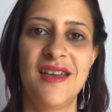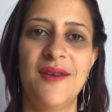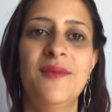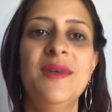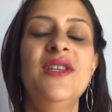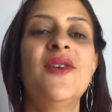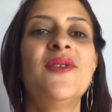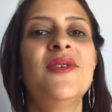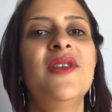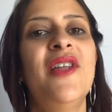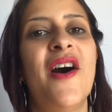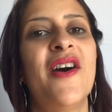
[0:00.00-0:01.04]
And we no
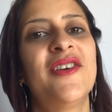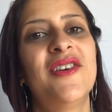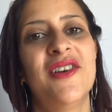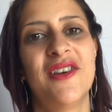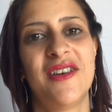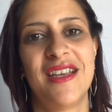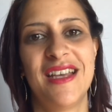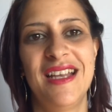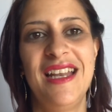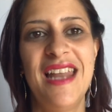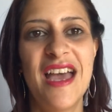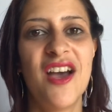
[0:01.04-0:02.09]
longer
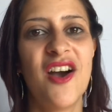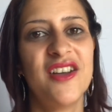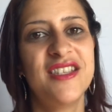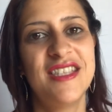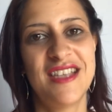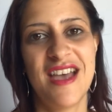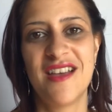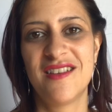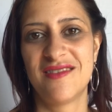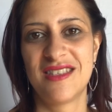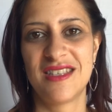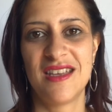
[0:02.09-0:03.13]
let
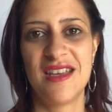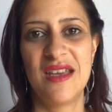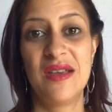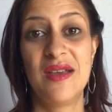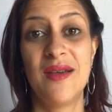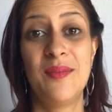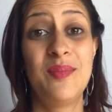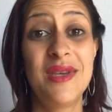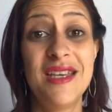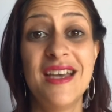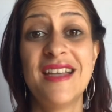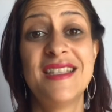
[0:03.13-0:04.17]
ourselves
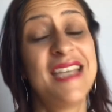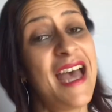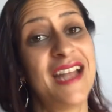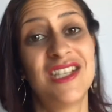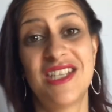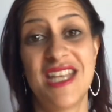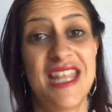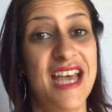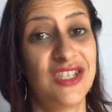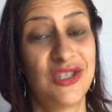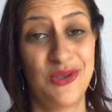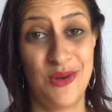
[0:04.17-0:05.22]
be attached to
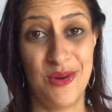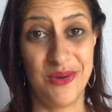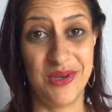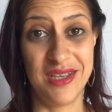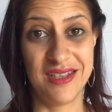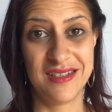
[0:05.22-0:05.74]
that story.